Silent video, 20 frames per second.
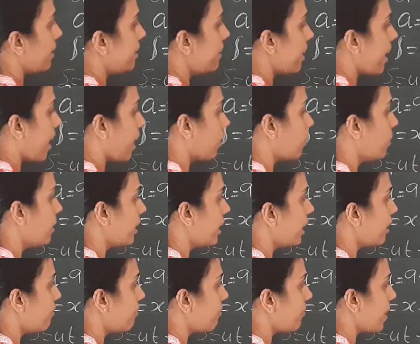Now,
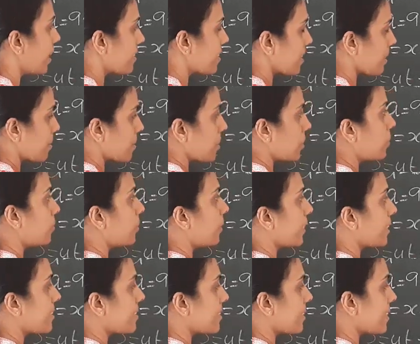if we are
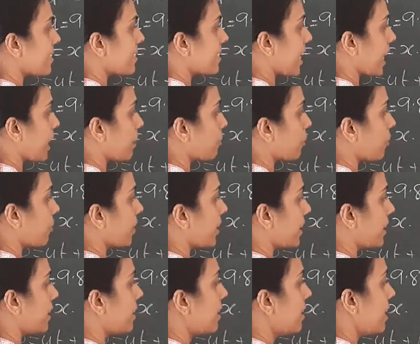substituting the same over
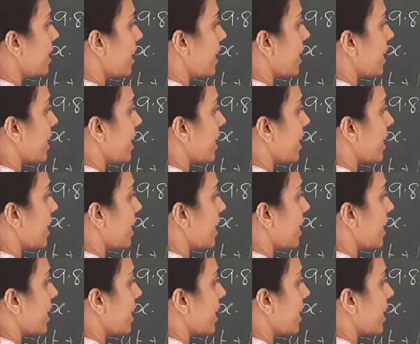here,